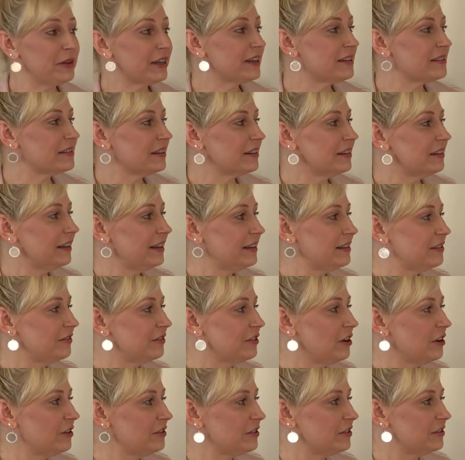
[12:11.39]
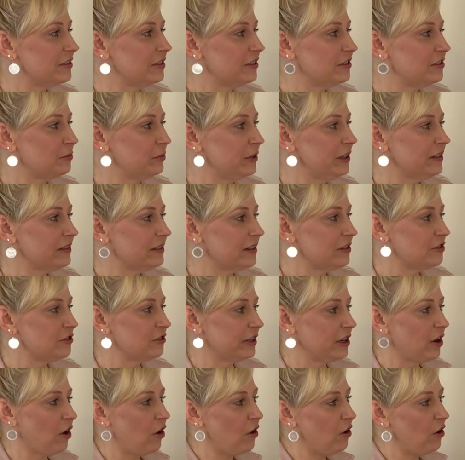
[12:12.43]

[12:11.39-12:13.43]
because the collective consciousness, we essentially